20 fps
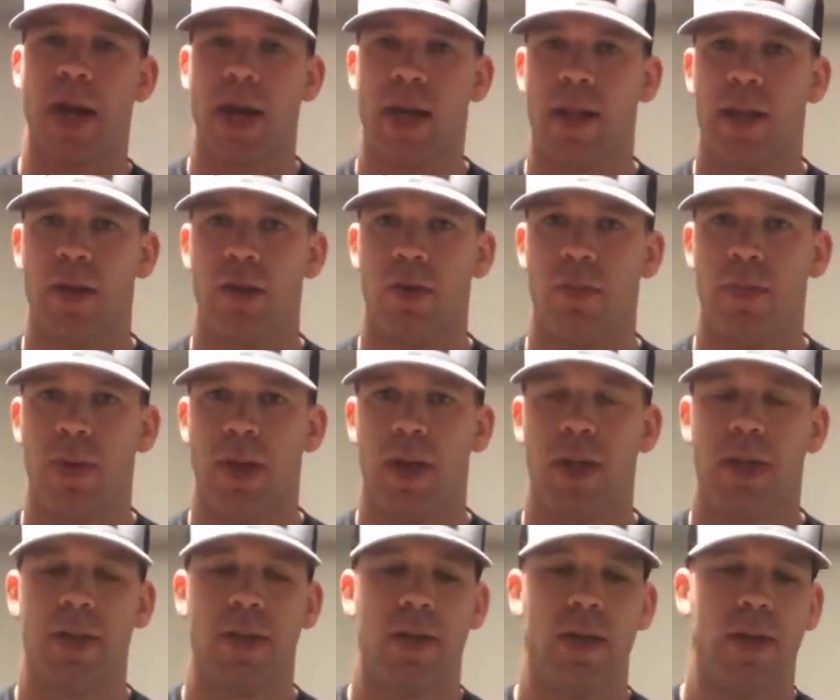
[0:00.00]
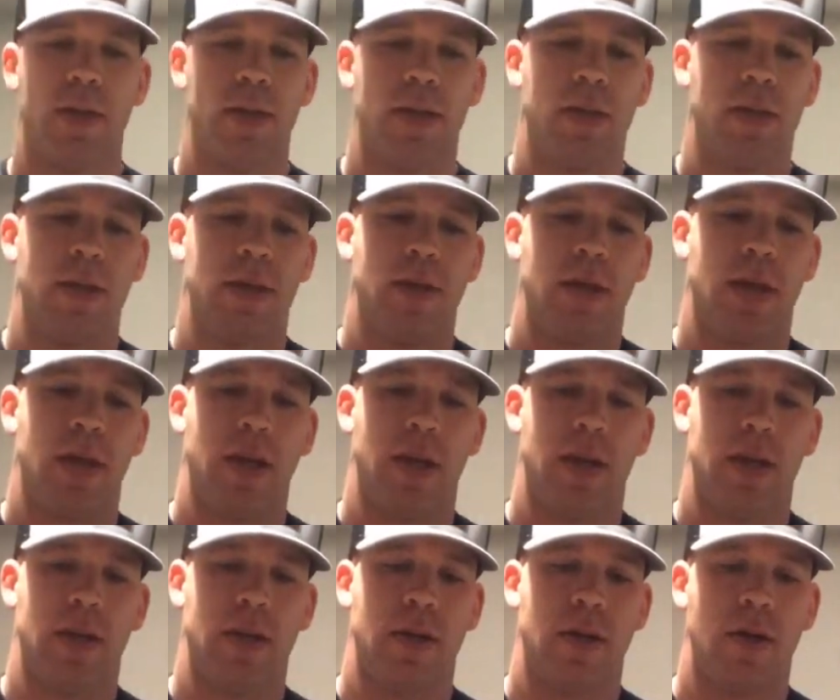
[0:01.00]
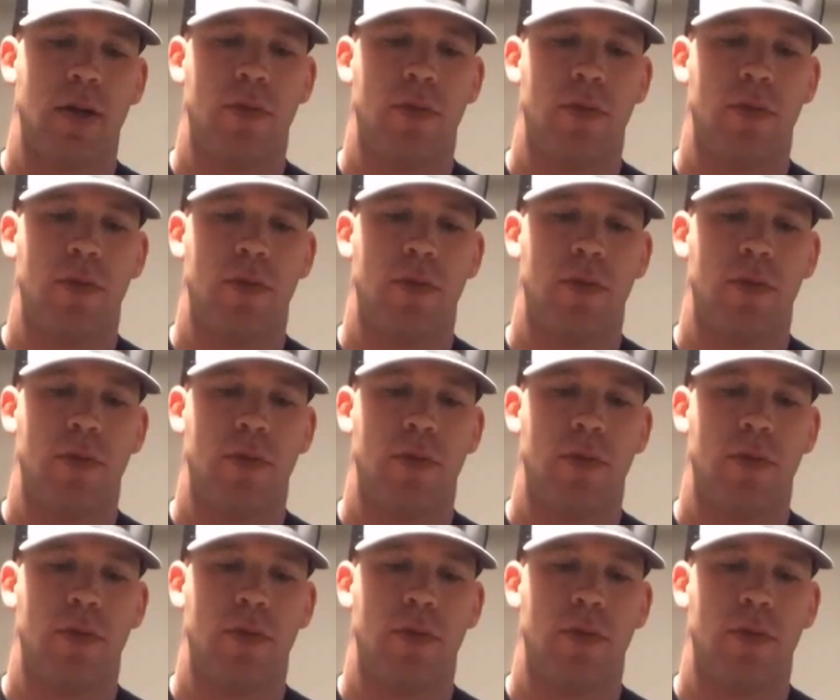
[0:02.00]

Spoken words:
pack a little bit, and